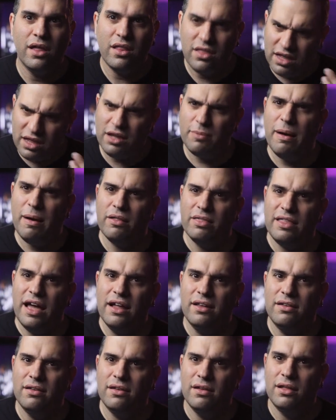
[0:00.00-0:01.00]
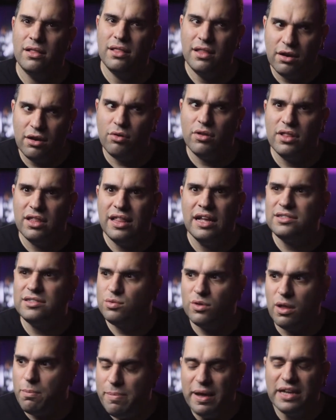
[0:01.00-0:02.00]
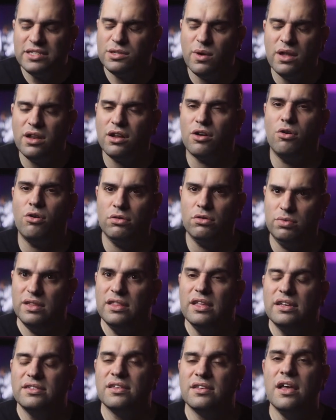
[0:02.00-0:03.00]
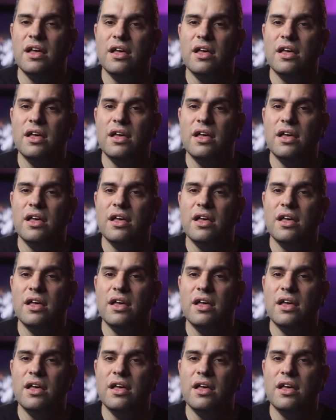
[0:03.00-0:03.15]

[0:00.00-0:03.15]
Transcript: Think about that. Literally, that's the best way to cold read this.